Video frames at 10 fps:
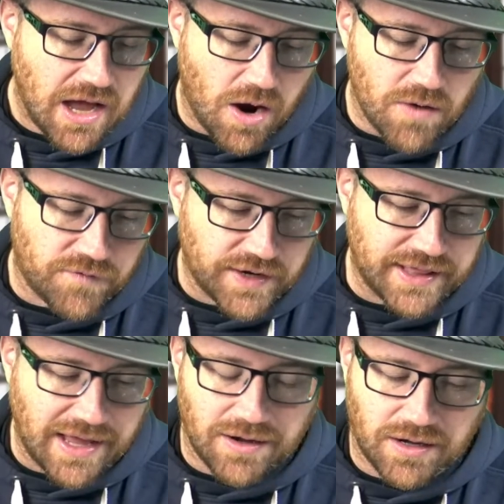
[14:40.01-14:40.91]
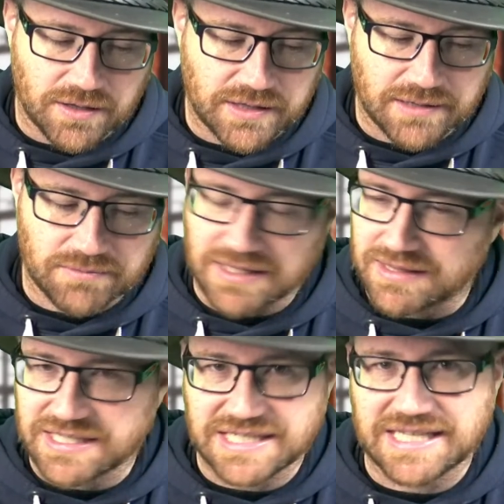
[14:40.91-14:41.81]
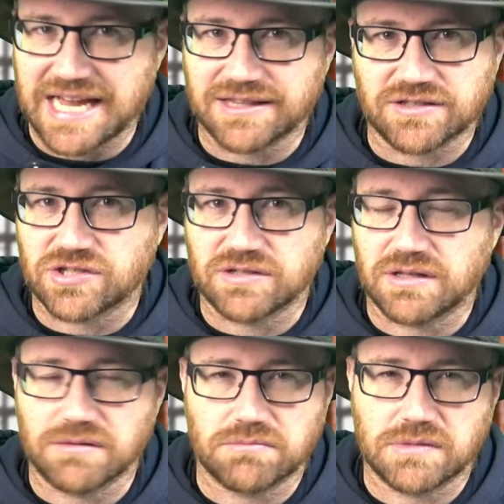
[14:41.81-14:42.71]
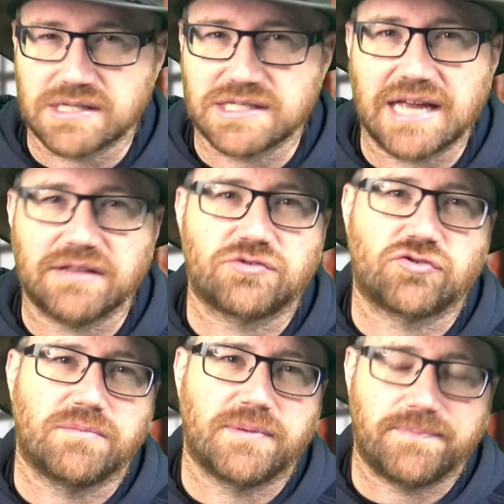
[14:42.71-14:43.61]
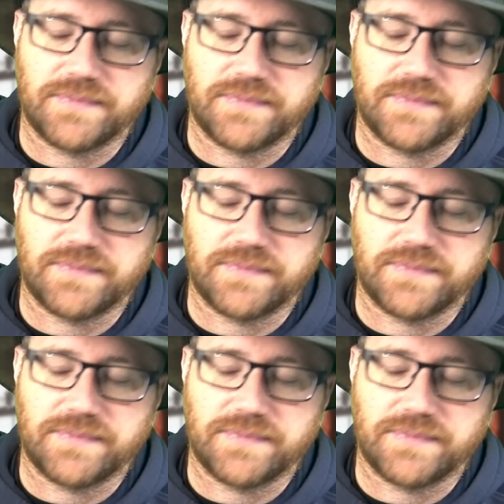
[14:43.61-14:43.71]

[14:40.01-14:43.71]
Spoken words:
Hopefully, they are that this is the end of Trump.